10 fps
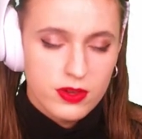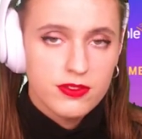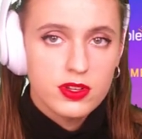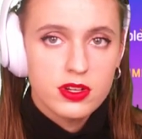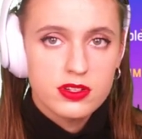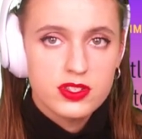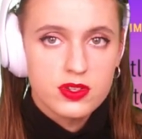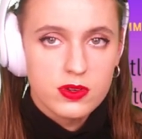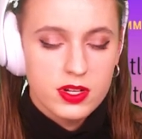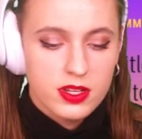if you hear
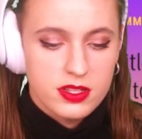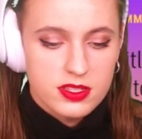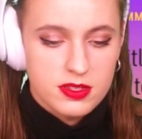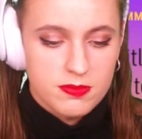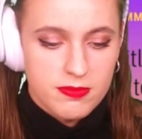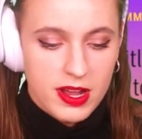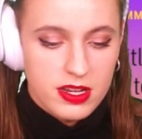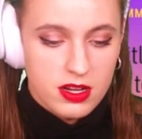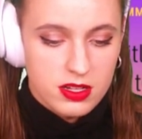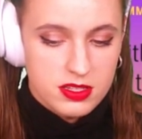snoring, it's my
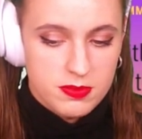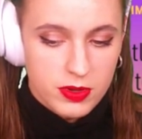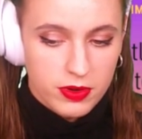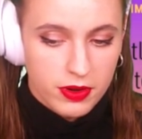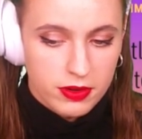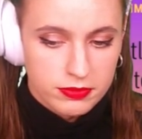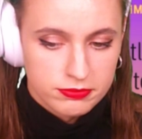dog Spooner.